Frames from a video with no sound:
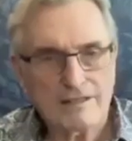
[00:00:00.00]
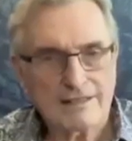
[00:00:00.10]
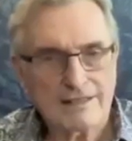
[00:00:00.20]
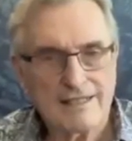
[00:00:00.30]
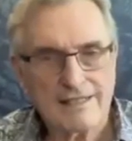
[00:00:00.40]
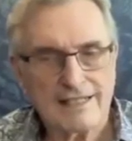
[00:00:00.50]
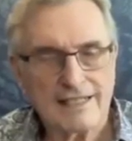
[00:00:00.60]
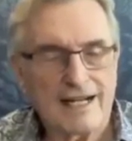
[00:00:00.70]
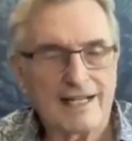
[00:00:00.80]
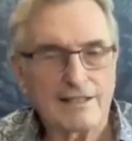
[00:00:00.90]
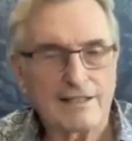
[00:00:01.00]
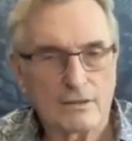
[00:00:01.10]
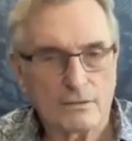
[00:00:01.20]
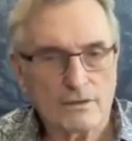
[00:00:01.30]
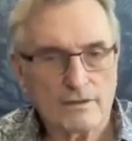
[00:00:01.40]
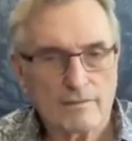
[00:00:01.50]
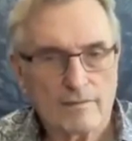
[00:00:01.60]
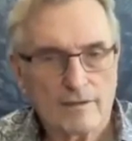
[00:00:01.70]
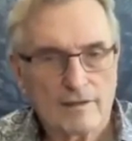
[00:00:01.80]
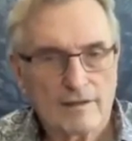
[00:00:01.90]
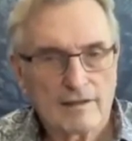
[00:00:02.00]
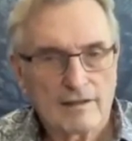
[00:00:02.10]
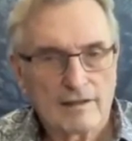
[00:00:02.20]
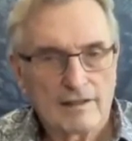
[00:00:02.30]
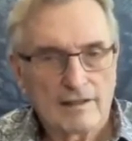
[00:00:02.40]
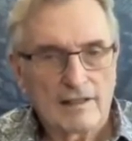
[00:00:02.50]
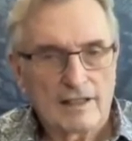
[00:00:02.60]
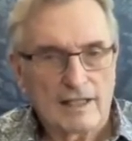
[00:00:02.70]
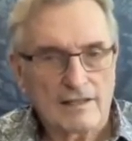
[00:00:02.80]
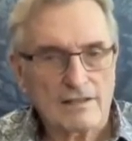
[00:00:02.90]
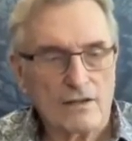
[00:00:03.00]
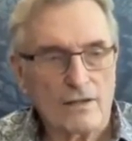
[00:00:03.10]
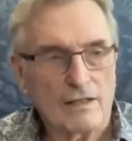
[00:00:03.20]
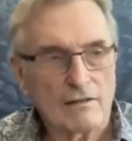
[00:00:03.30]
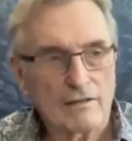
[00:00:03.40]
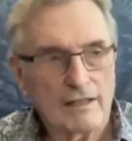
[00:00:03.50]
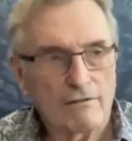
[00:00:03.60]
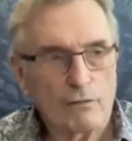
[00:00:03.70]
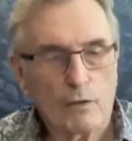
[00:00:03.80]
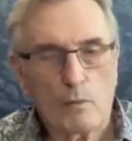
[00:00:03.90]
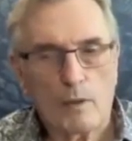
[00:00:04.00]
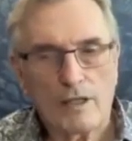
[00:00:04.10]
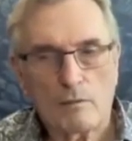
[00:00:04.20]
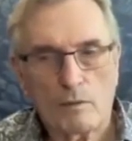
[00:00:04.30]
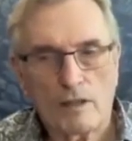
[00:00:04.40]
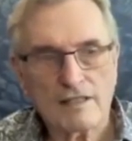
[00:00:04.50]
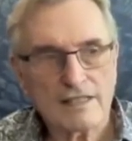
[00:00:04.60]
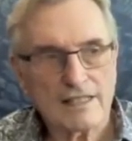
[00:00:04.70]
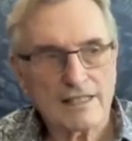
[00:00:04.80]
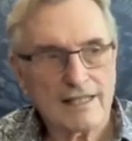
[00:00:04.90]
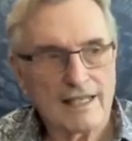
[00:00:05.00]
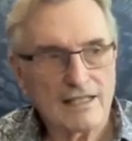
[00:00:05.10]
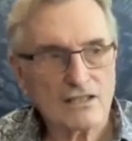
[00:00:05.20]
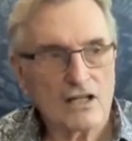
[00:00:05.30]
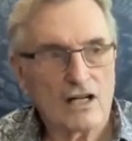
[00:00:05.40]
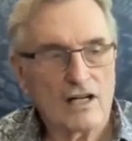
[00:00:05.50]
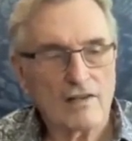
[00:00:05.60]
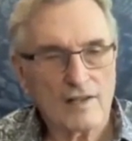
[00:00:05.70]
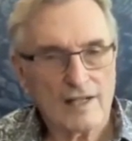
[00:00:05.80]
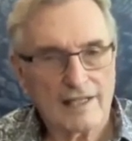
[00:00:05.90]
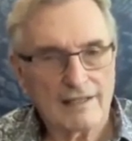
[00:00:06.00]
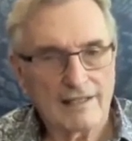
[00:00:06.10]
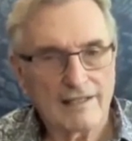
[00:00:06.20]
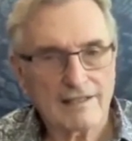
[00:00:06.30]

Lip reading: it they see I don't? And so, in looking for what it was that they saw that I didn't